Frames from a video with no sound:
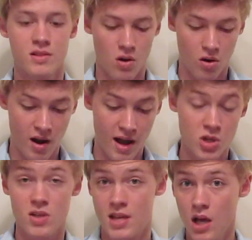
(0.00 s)
are
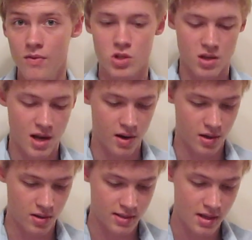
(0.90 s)
actually television
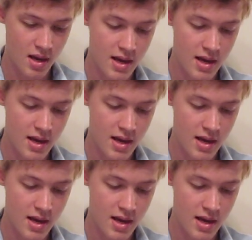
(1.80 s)
characters.